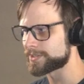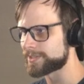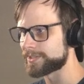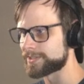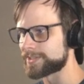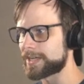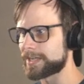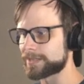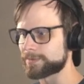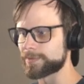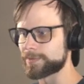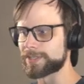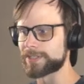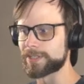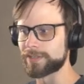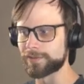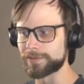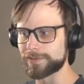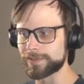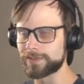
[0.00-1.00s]
attacked with
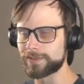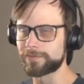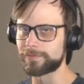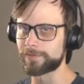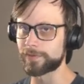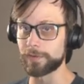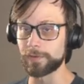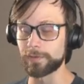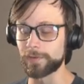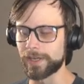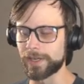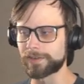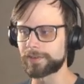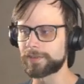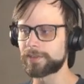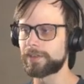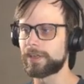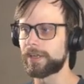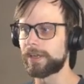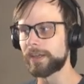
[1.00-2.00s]
Shieldred, for the
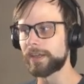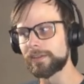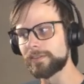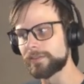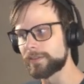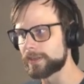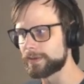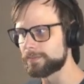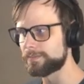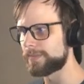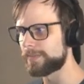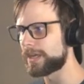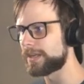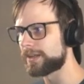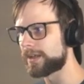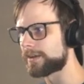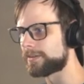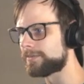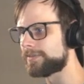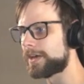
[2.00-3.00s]
record, and they may
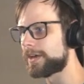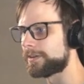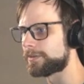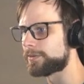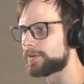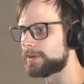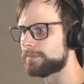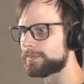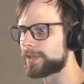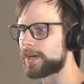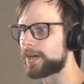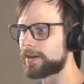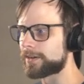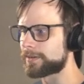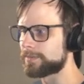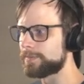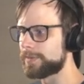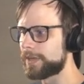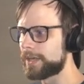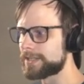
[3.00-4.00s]
not have had a great block,
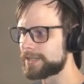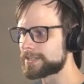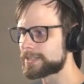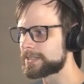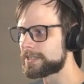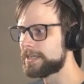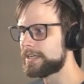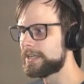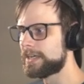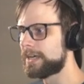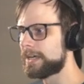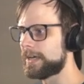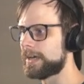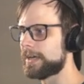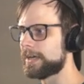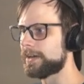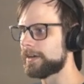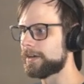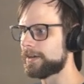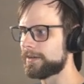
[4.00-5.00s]
but
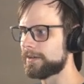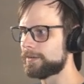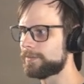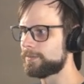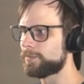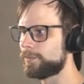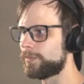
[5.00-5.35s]
uh,